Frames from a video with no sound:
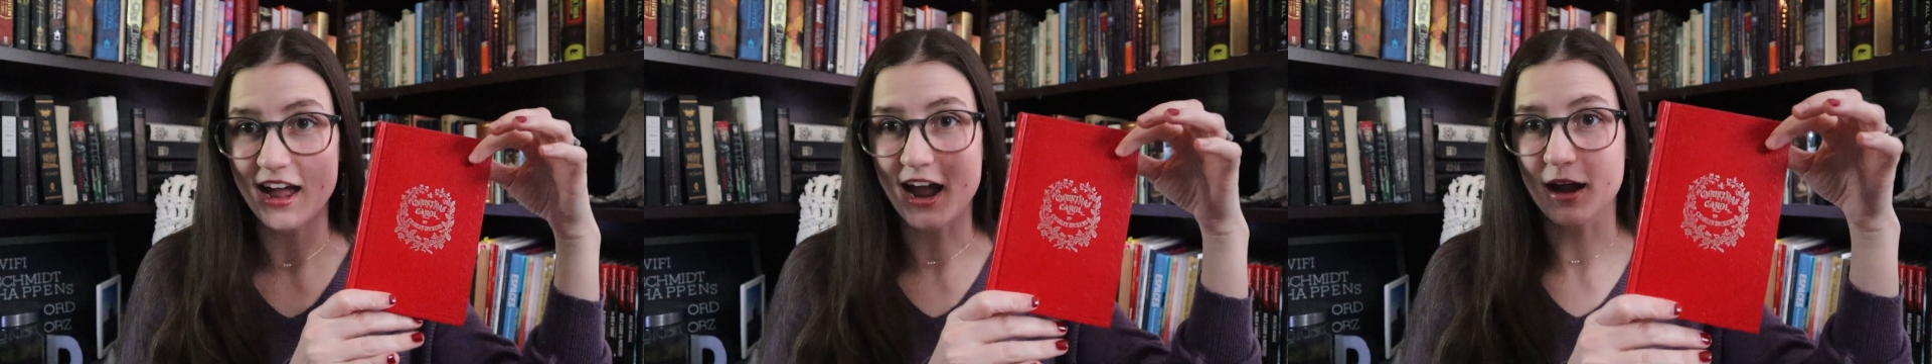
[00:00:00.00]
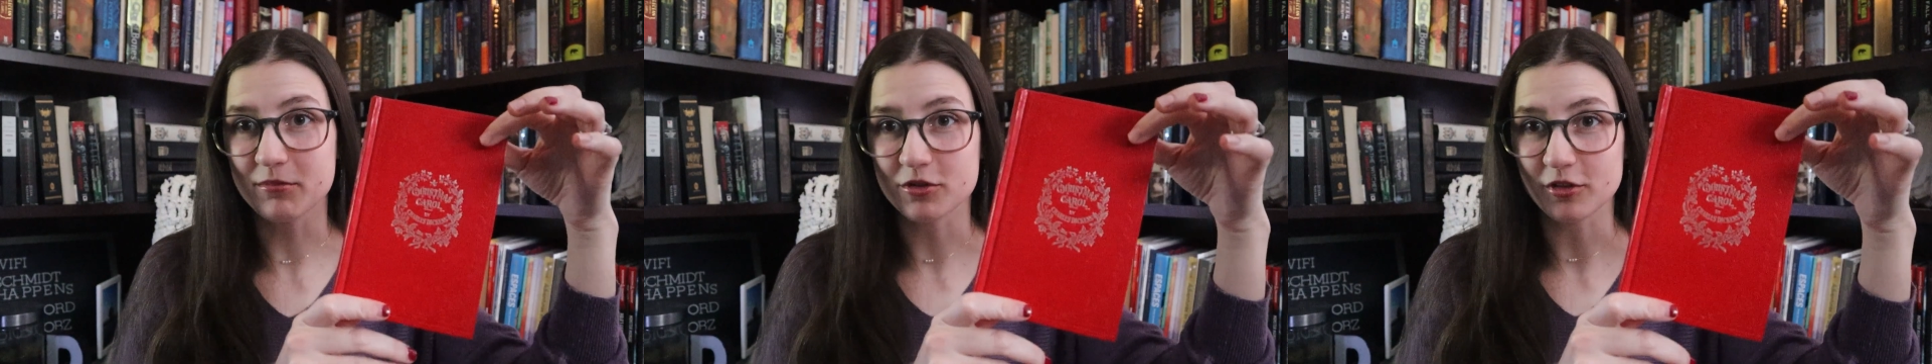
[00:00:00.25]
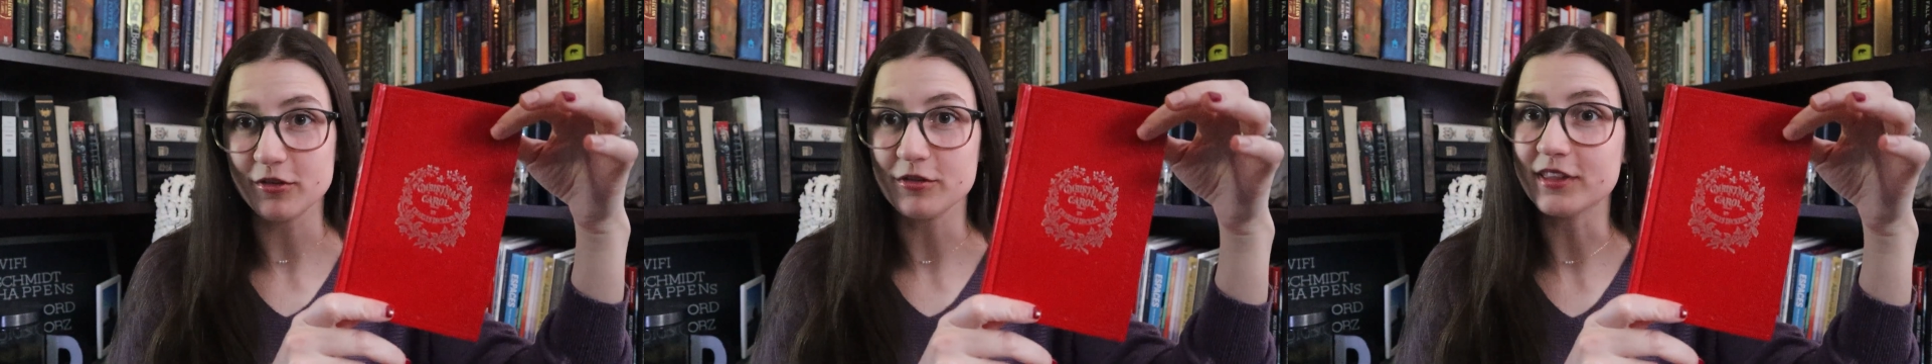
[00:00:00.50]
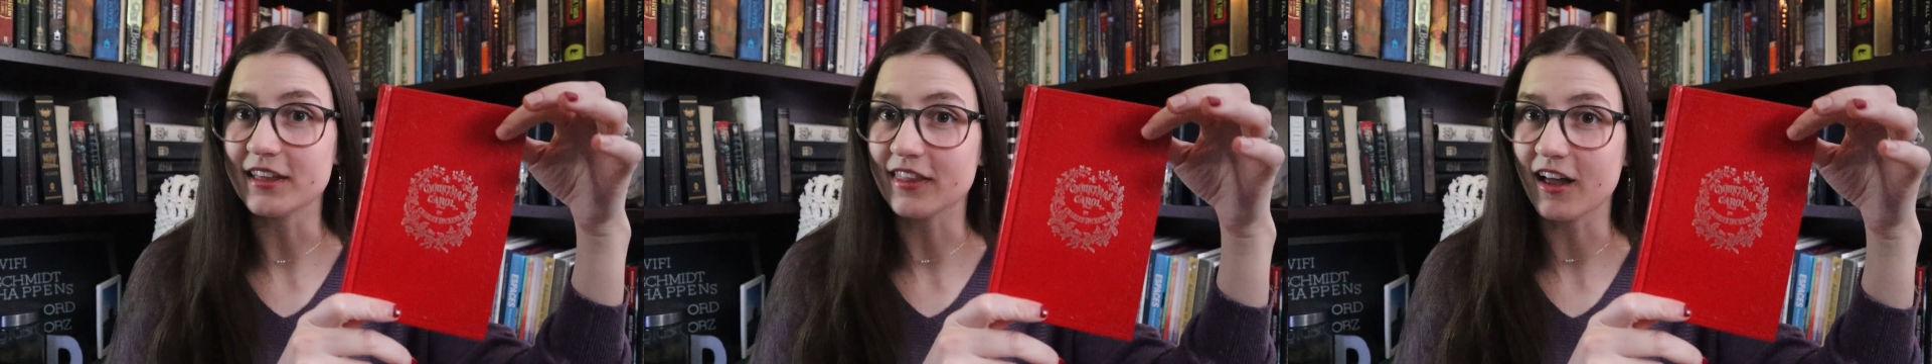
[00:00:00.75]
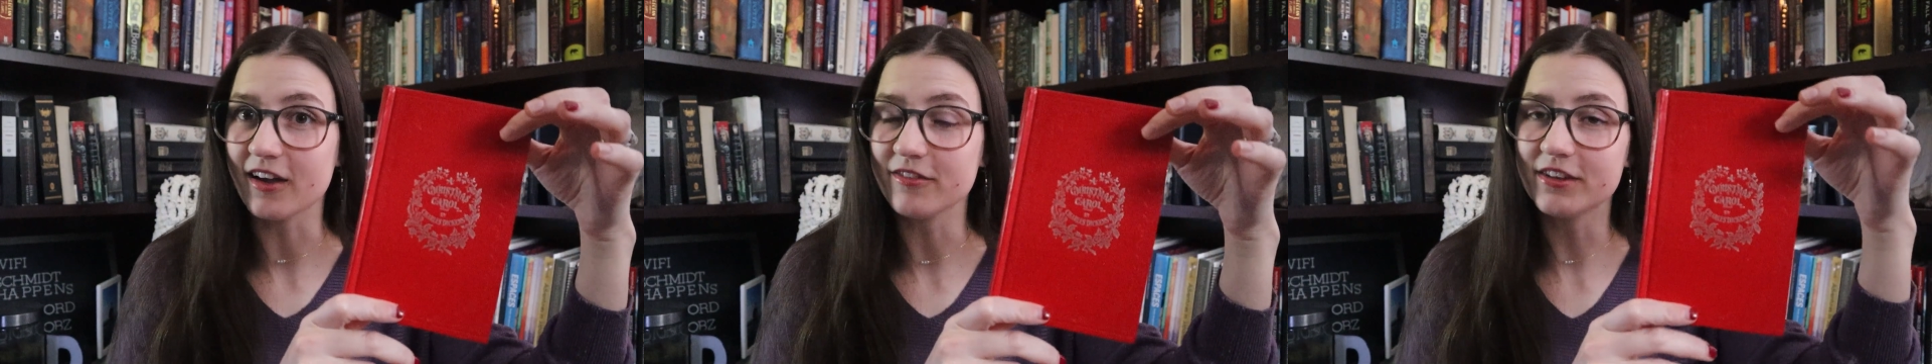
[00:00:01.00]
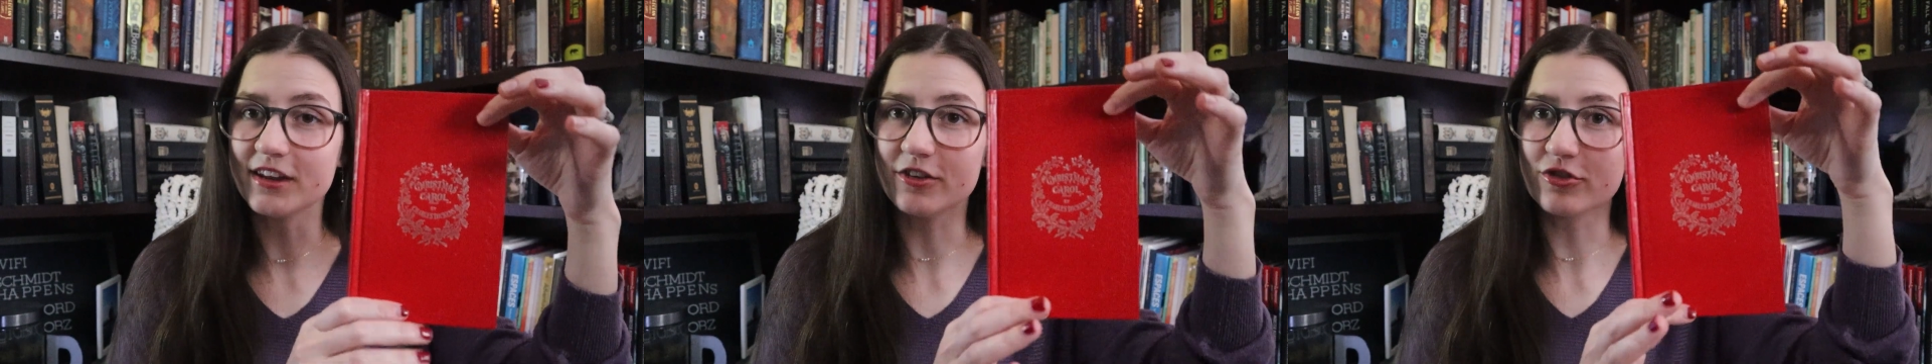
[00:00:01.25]
absolutely love.
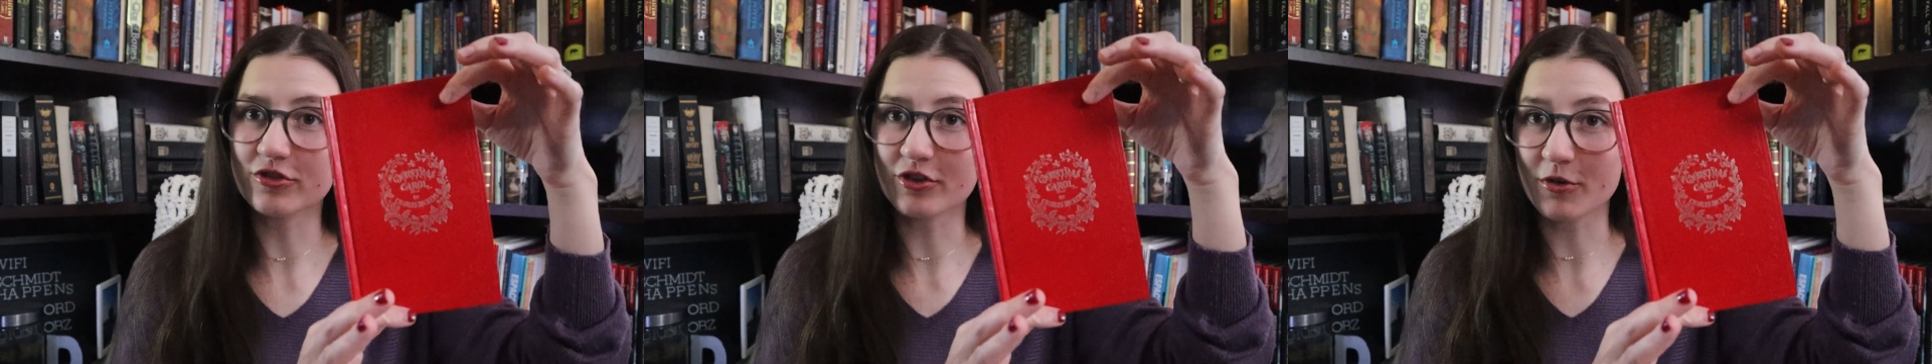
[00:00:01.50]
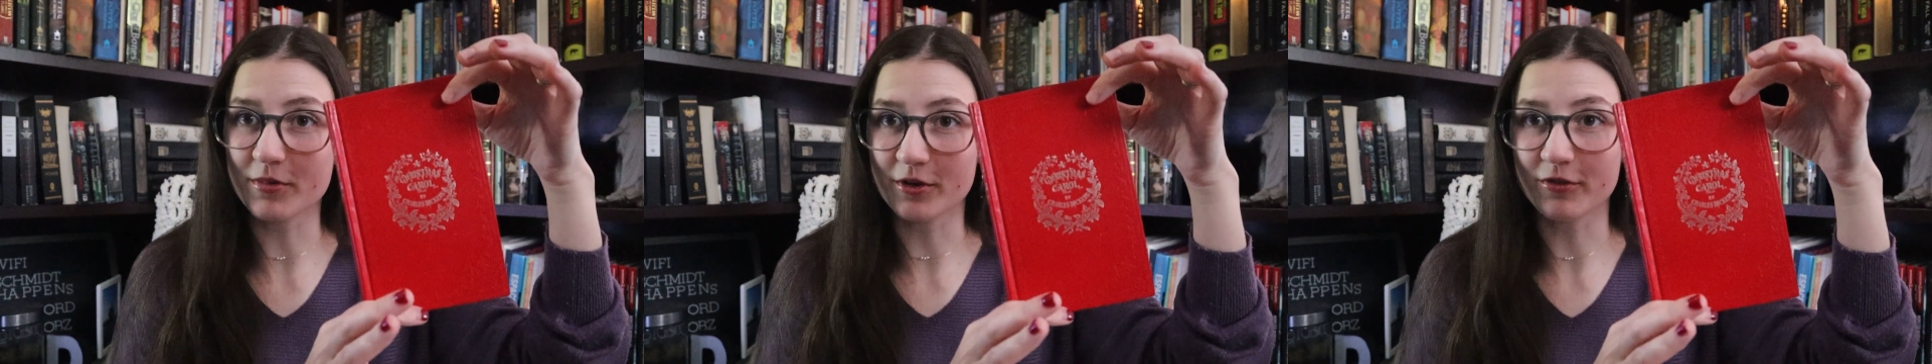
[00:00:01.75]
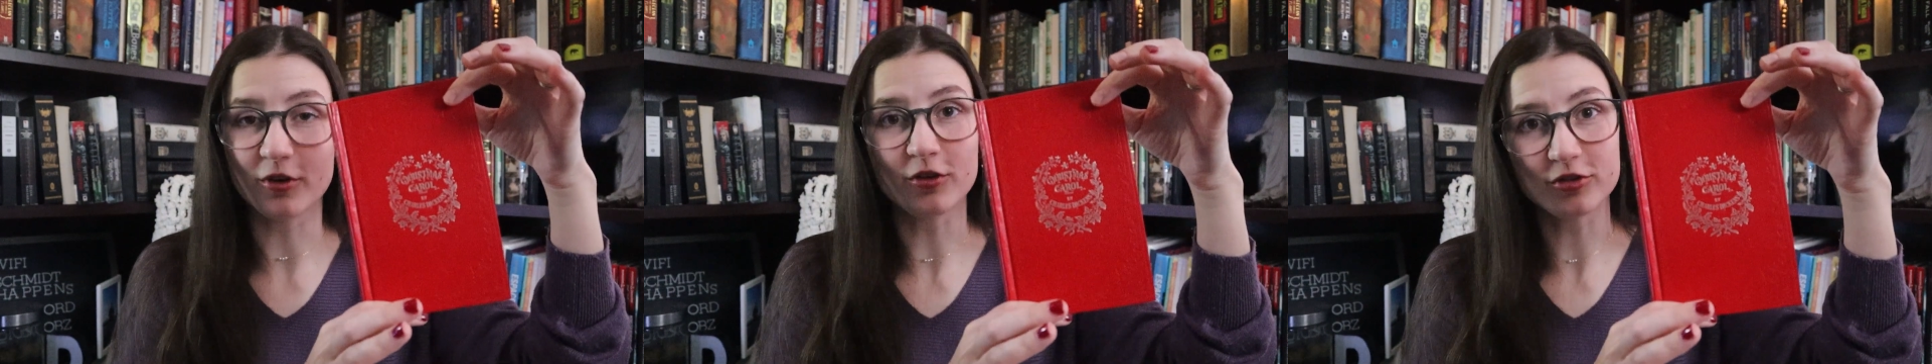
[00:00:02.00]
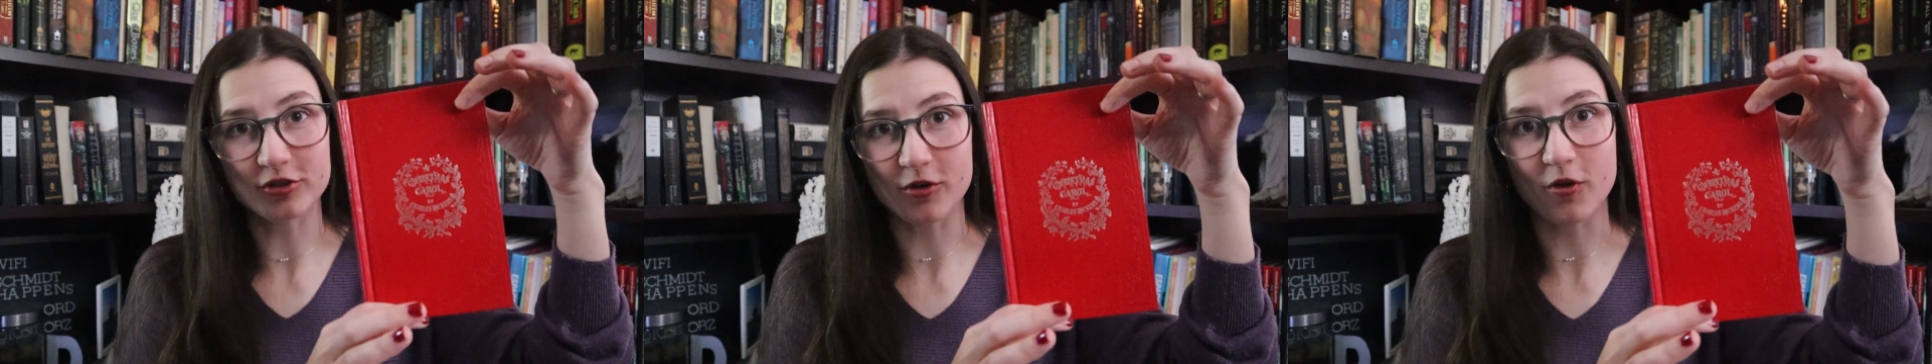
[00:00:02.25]
It is so beautiful, so